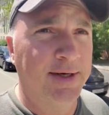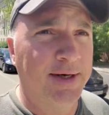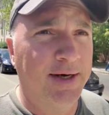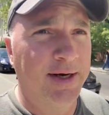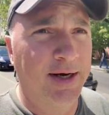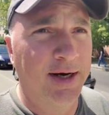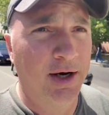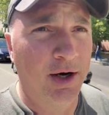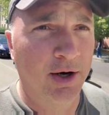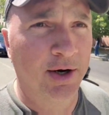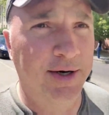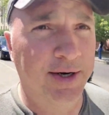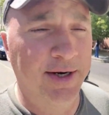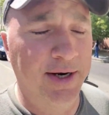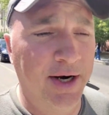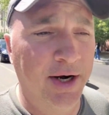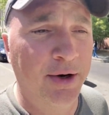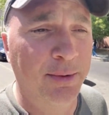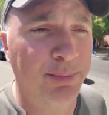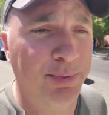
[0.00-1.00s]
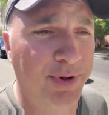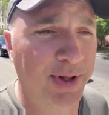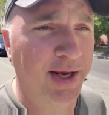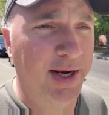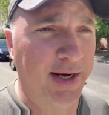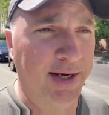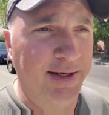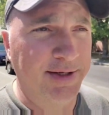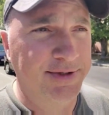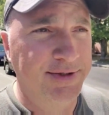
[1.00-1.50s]
on an
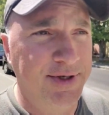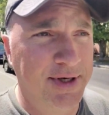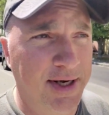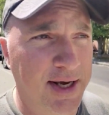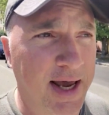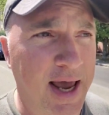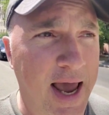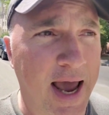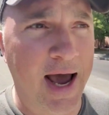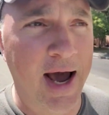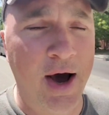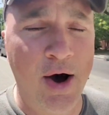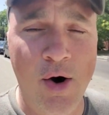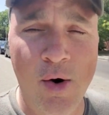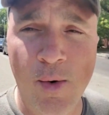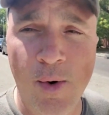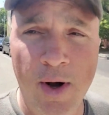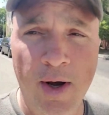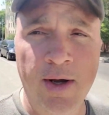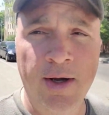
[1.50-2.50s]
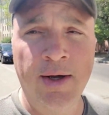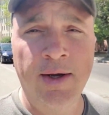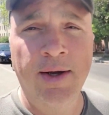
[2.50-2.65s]
airplane is how